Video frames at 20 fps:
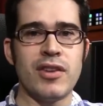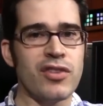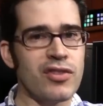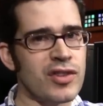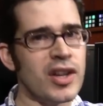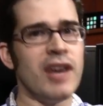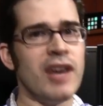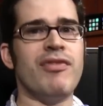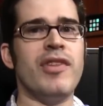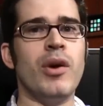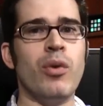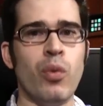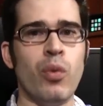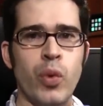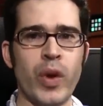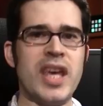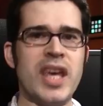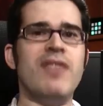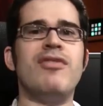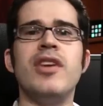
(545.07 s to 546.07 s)
the stuff that
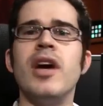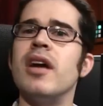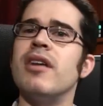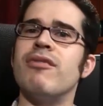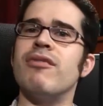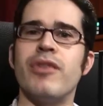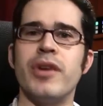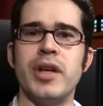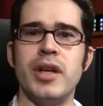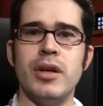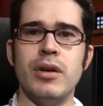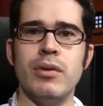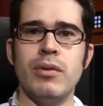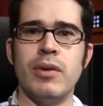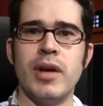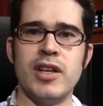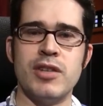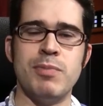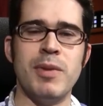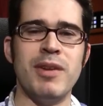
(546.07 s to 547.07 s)
we've done for
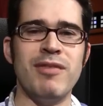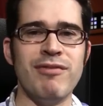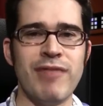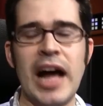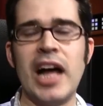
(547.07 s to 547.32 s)
you has been